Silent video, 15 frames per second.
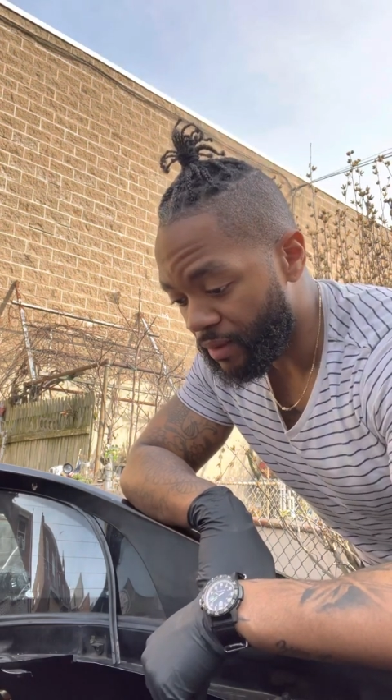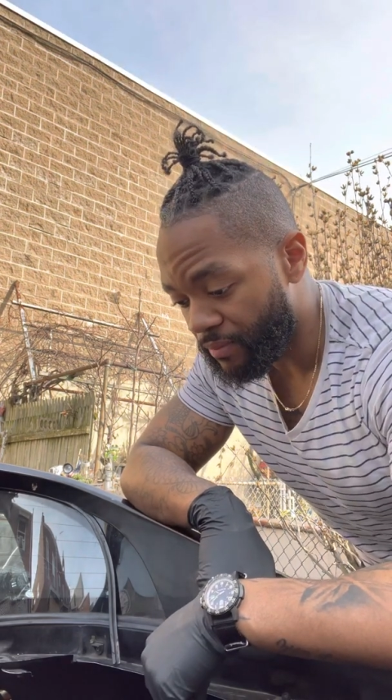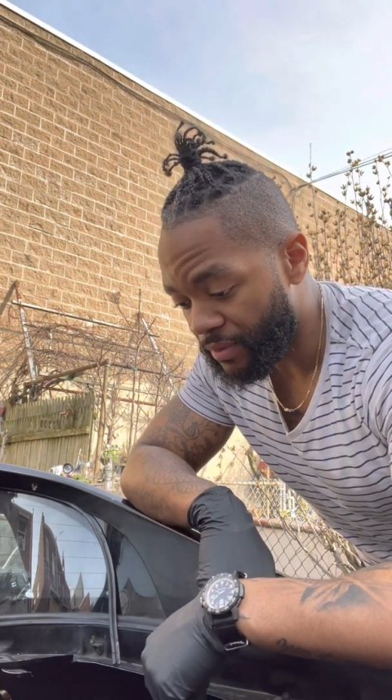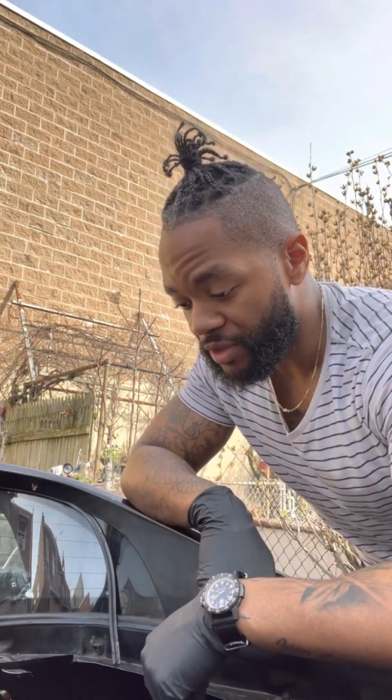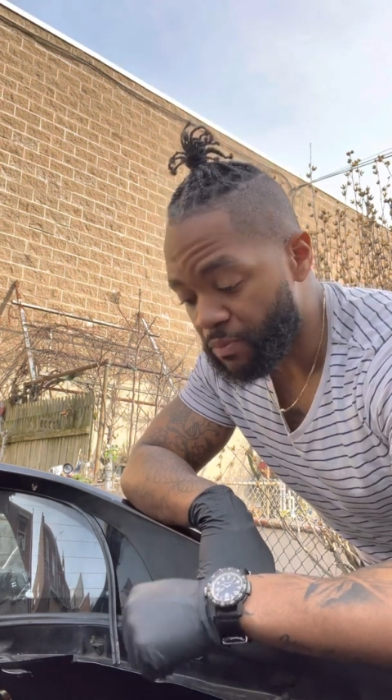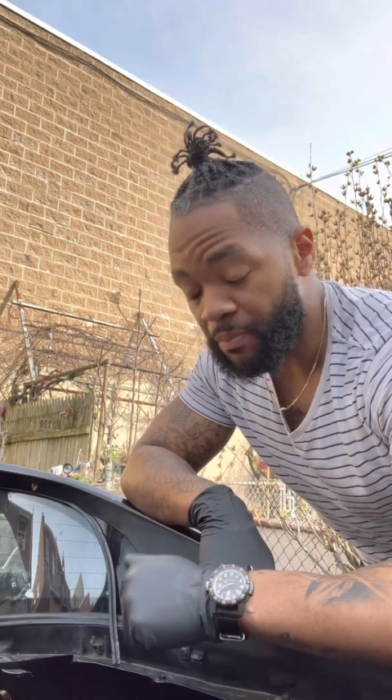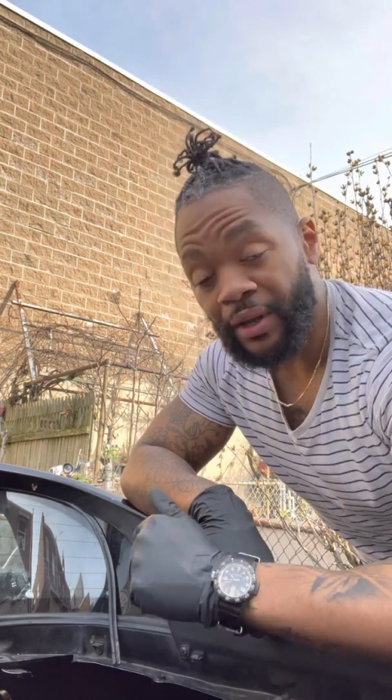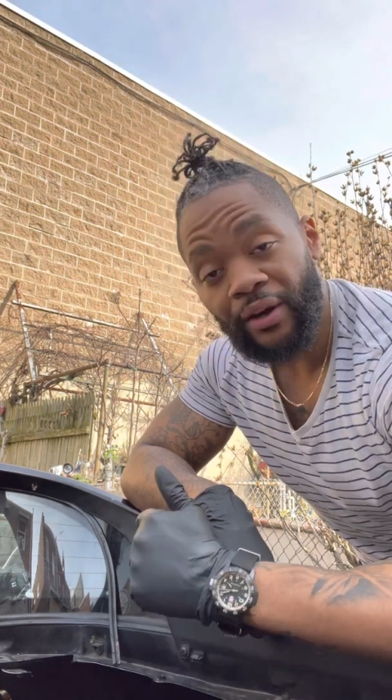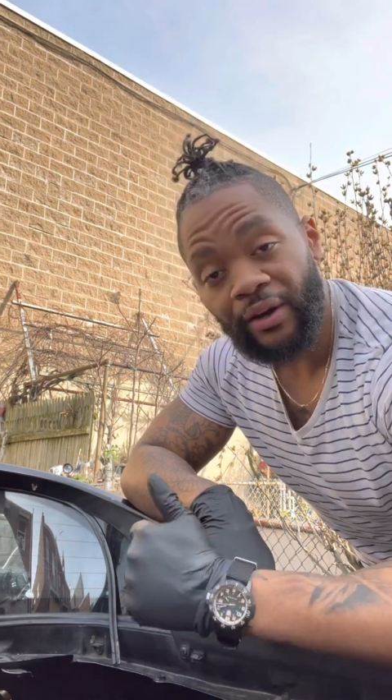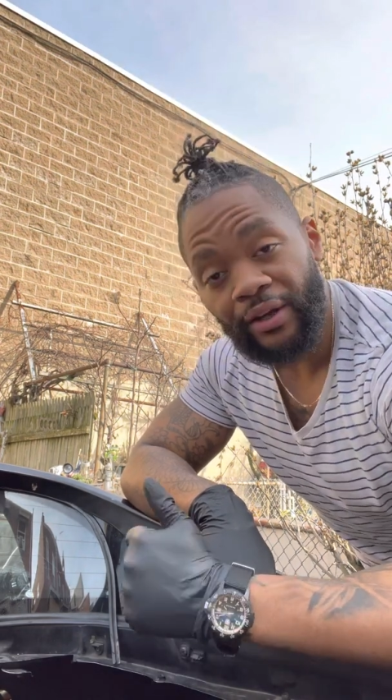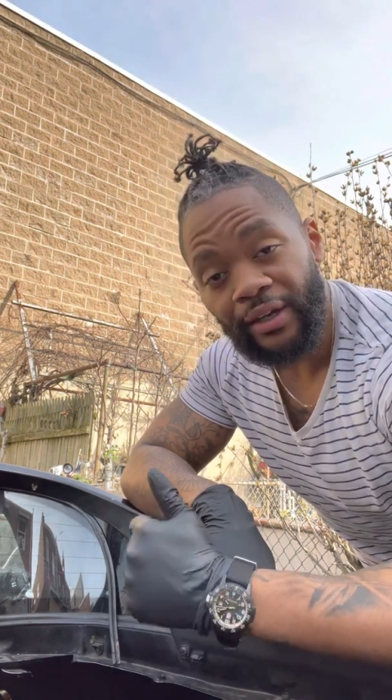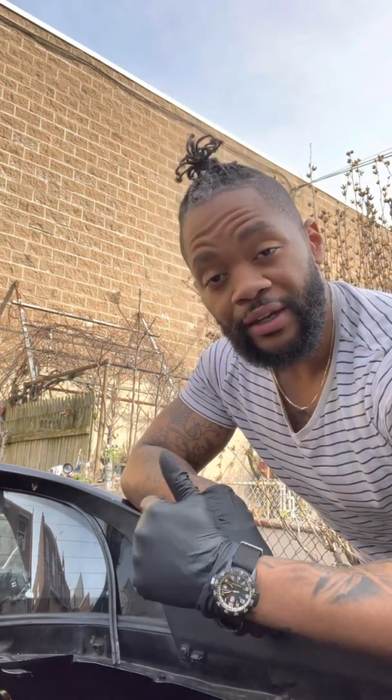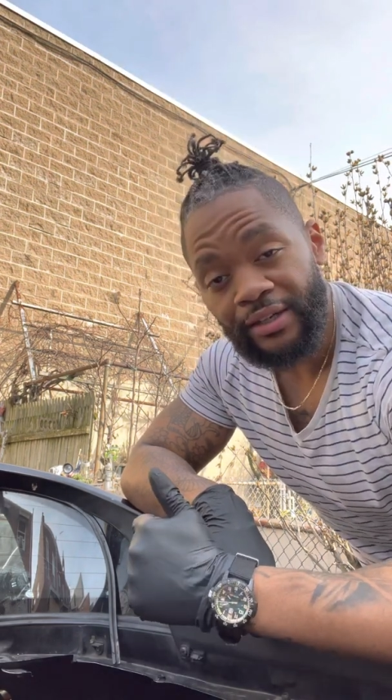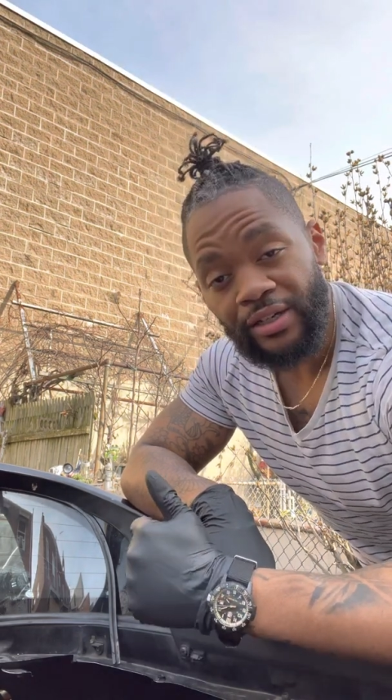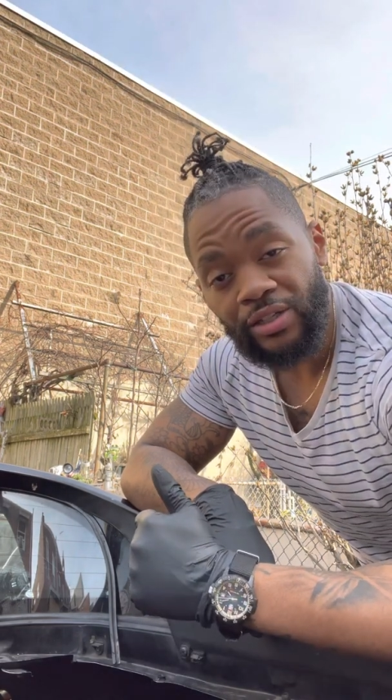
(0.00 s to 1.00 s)
The spare
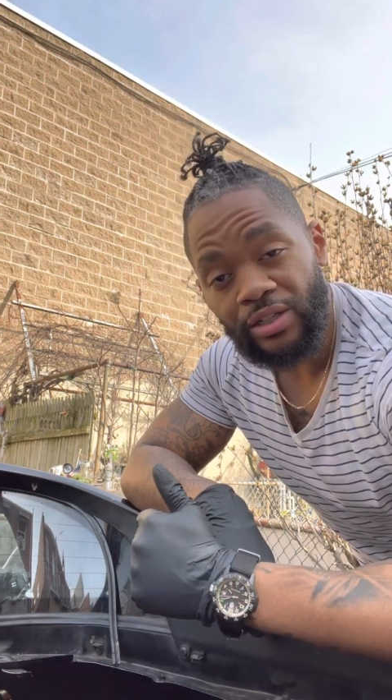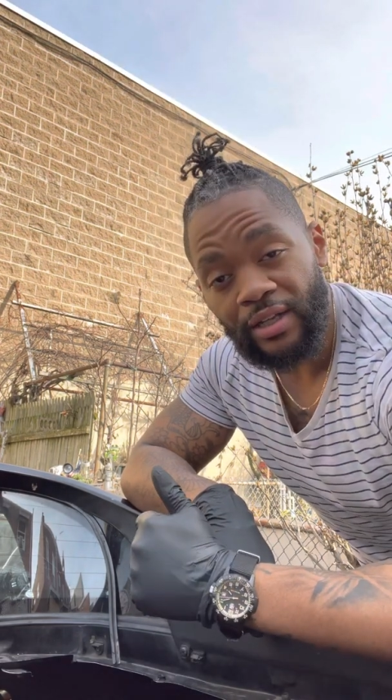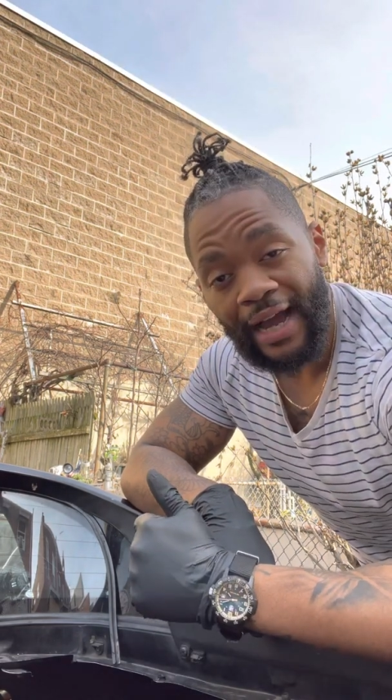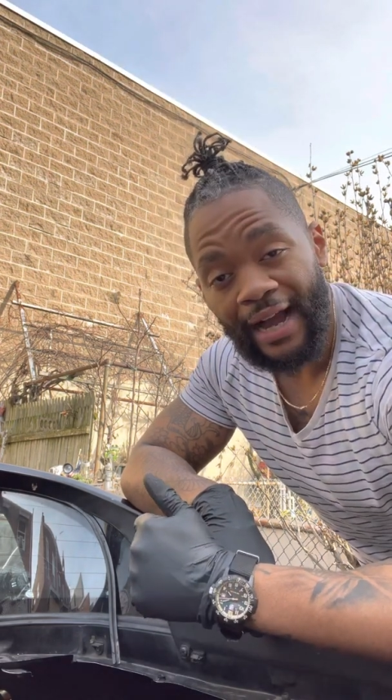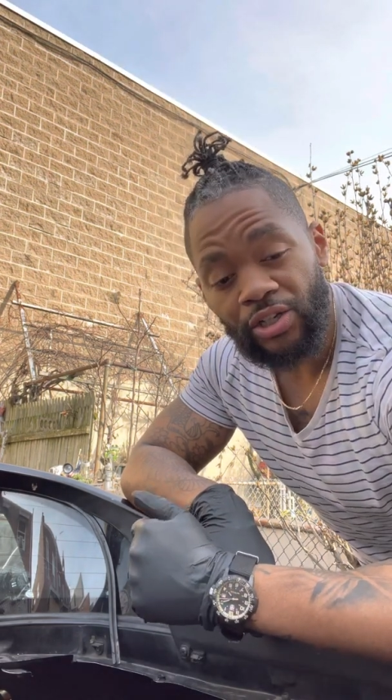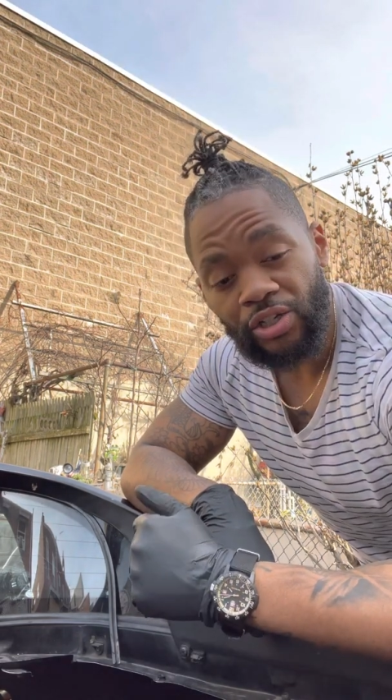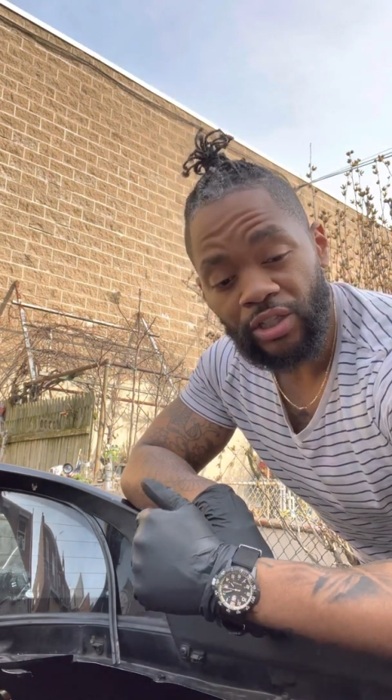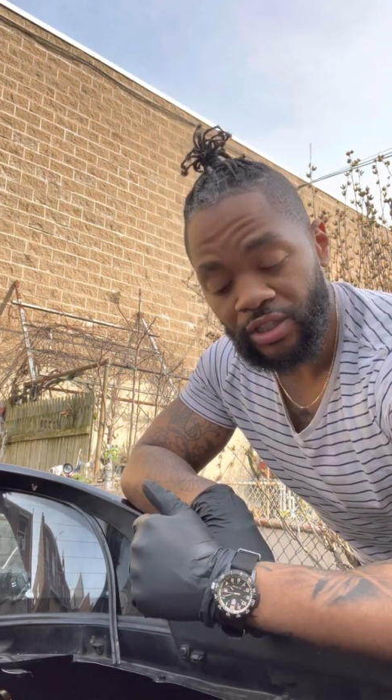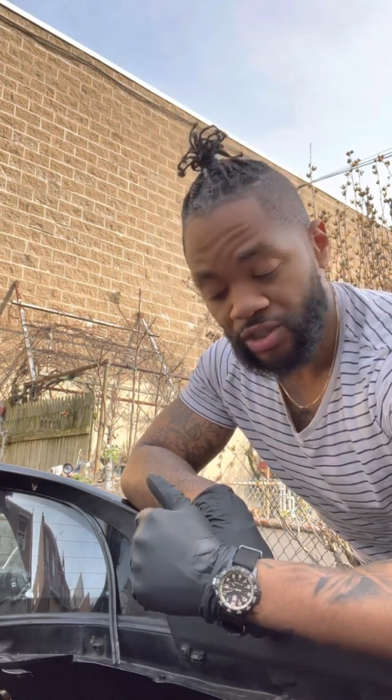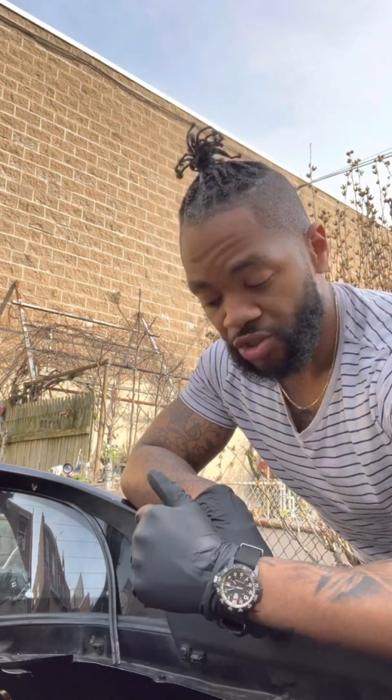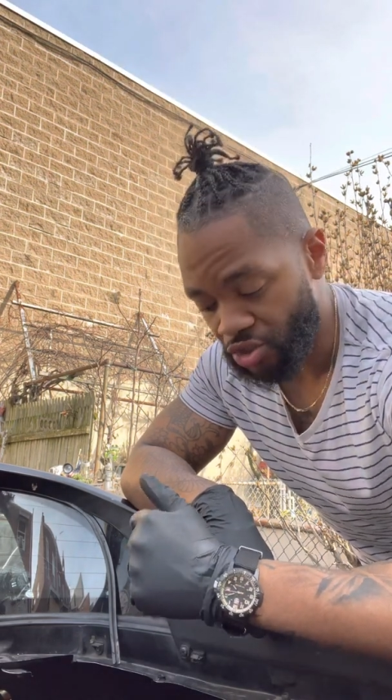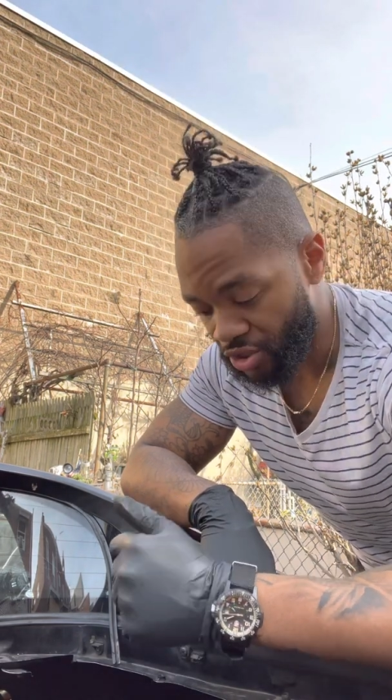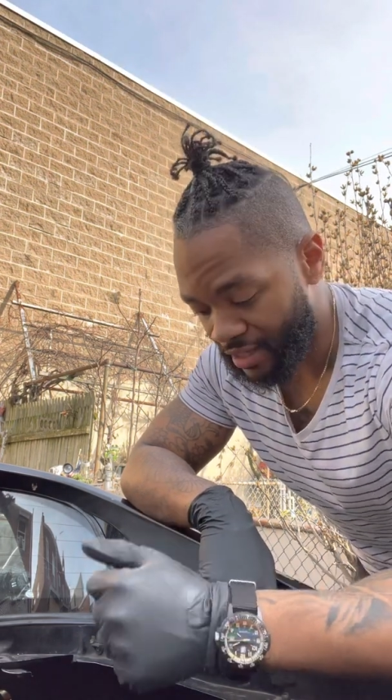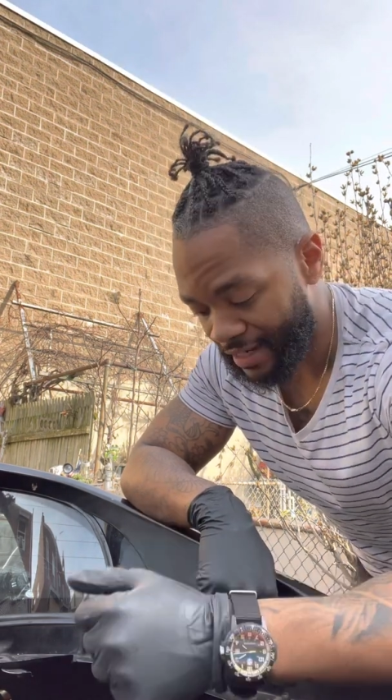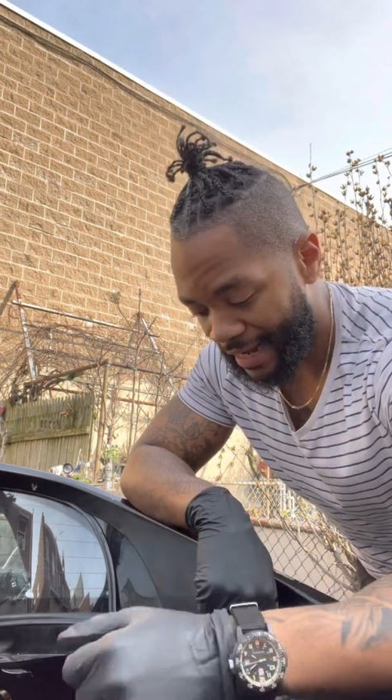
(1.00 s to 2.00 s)
gears actually
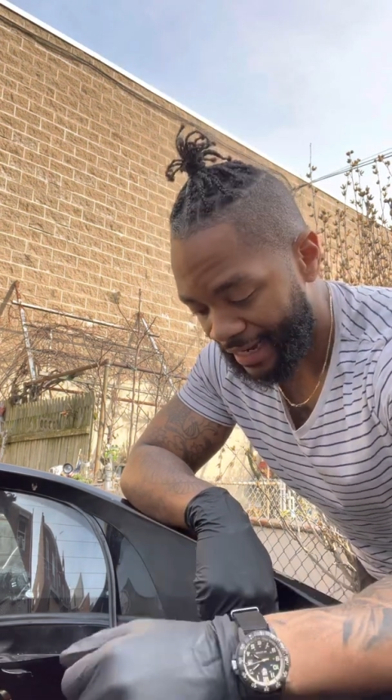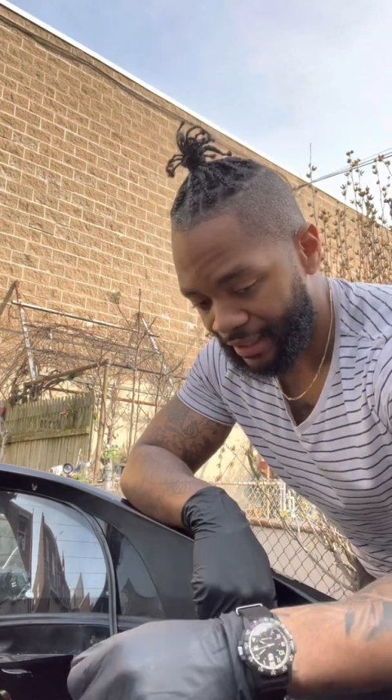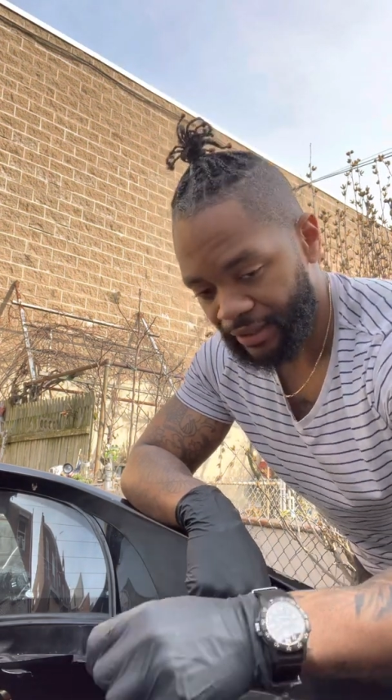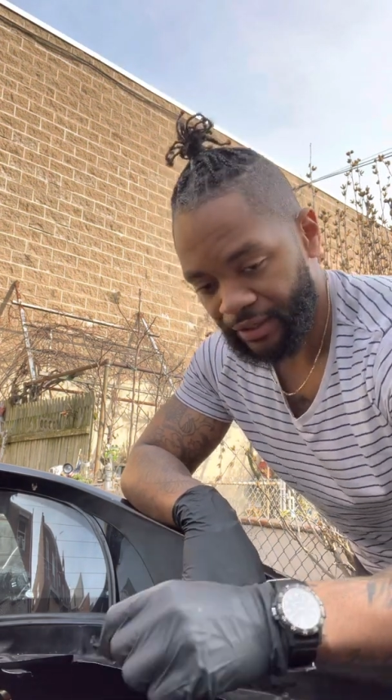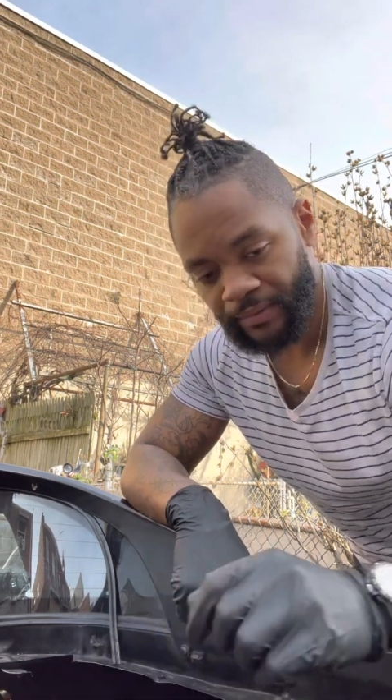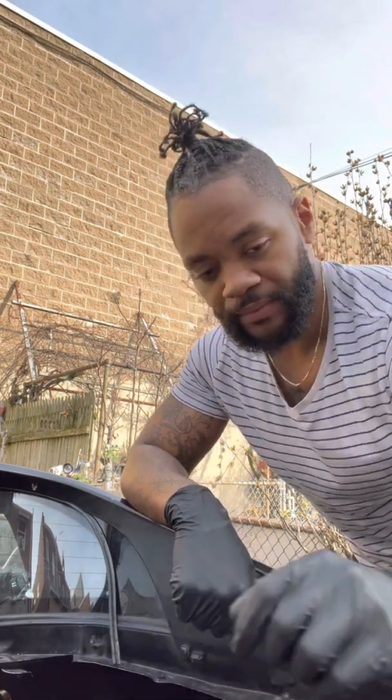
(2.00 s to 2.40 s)
just got here.